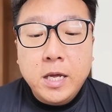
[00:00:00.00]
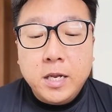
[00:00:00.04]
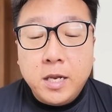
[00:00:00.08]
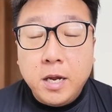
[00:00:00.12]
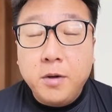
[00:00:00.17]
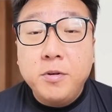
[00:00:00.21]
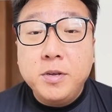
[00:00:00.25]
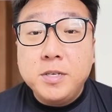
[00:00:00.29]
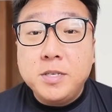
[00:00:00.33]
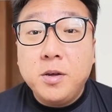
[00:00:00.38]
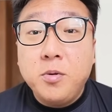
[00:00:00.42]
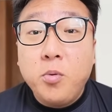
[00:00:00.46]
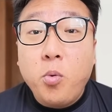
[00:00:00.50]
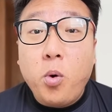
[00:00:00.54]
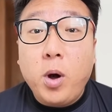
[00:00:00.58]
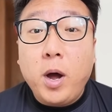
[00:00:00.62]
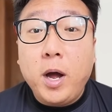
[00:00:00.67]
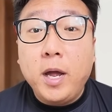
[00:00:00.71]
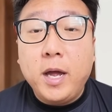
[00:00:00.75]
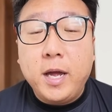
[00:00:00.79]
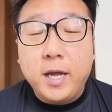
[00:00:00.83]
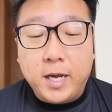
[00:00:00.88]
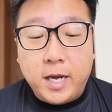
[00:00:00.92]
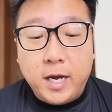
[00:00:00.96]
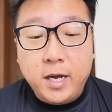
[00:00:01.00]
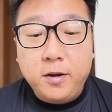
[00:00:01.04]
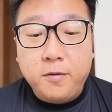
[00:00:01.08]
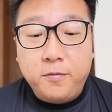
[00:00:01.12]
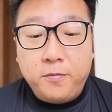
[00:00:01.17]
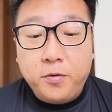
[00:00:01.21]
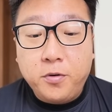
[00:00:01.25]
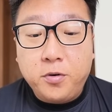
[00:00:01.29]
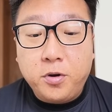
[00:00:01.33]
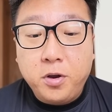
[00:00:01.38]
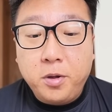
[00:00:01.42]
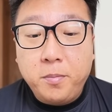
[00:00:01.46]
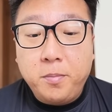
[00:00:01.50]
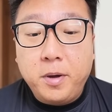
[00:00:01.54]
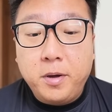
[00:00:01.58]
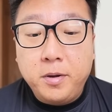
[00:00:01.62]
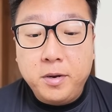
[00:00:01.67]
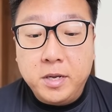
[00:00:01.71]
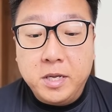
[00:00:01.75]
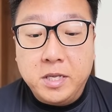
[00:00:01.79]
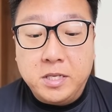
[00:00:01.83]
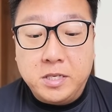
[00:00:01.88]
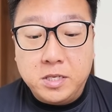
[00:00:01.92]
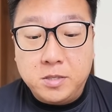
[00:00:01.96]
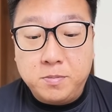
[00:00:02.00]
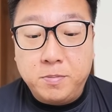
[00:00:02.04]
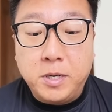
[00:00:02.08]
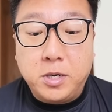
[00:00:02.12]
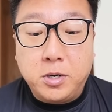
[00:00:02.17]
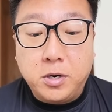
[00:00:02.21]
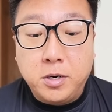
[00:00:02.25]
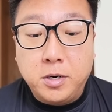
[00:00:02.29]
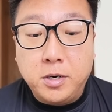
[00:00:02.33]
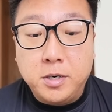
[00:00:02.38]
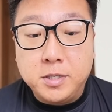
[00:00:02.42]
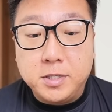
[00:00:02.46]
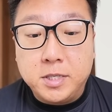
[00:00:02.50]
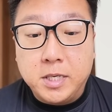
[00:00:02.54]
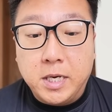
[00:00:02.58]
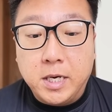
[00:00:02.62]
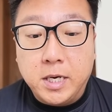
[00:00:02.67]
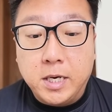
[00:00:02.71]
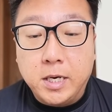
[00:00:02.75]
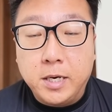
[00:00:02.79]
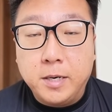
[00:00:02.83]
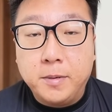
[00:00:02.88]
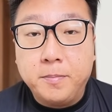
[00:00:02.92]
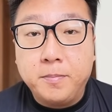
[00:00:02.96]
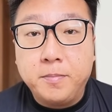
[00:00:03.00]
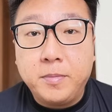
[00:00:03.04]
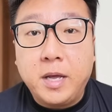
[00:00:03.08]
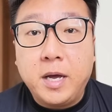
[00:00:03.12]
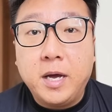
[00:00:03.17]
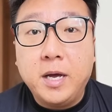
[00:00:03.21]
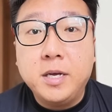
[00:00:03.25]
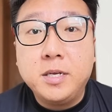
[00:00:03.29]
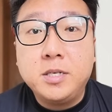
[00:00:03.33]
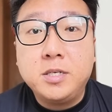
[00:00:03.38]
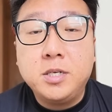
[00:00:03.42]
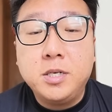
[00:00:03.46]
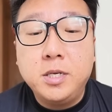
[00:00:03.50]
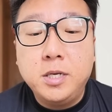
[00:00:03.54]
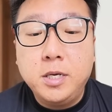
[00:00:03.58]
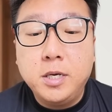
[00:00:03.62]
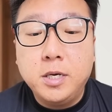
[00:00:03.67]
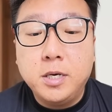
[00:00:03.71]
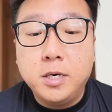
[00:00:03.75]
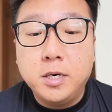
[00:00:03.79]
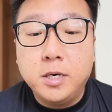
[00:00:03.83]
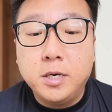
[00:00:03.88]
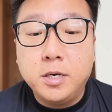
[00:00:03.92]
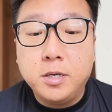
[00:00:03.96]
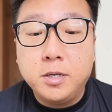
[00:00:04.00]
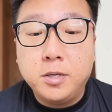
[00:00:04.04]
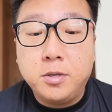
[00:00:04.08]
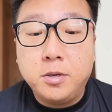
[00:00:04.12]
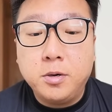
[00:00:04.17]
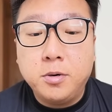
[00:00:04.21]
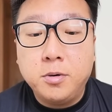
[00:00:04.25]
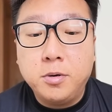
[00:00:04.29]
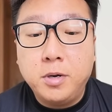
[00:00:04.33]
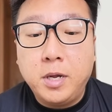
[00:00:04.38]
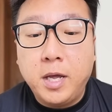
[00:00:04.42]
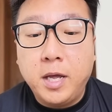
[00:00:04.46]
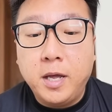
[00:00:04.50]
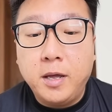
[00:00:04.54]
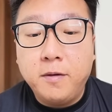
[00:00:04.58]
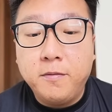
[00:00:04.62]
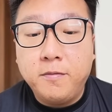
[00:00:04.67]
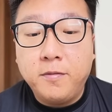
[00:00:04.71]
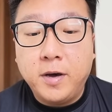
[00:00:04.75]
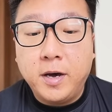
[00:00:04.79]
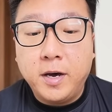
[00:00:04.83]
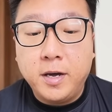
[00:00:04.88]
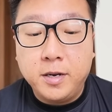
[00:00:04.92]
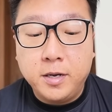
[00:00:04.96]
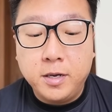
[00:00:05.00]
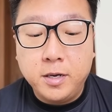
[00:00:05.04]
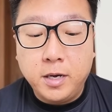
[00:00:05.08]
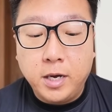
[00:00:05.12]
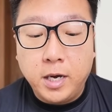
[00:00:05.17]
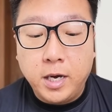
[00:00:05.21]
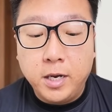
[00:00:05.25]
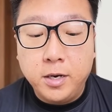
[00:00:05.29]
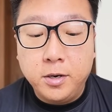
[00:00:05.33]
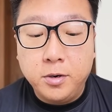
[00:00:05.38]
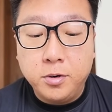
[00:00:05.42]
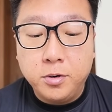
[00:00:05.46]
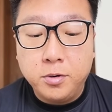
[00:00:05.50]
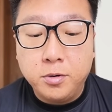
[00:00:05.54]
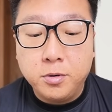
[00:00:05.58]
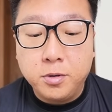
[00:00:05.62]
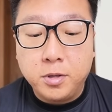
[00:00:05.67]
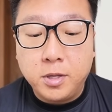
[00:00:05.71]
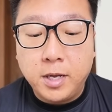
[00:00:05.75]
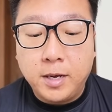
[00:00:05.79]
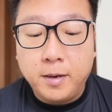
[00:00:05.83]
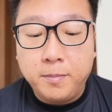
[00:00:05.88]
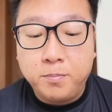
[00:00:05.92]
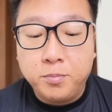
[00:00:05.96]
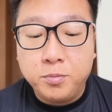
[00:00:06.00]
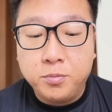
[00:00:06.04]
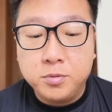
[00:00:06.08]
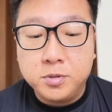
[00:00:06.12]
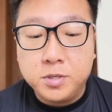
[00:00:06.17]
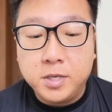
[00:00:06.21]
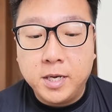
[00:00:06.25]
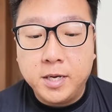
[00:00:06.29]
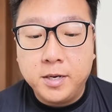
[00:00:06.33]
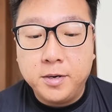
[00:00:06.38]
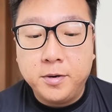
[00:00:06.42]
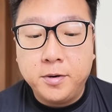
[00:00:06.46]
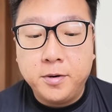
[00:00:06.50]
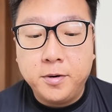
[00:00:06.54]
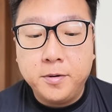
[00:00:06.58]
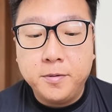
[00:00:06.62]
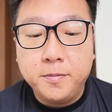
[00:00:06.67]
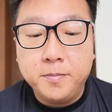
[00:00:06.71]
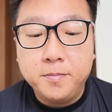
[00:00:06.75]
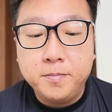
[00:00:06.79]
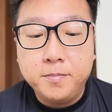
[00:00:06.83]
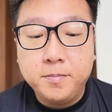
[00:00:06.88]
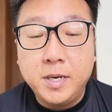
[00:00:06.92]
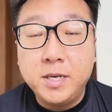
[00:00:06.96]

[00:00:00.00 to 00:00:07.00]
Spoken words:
The reason why I kind of forgot about this is because I actually don't have other Hundo Tapus at all.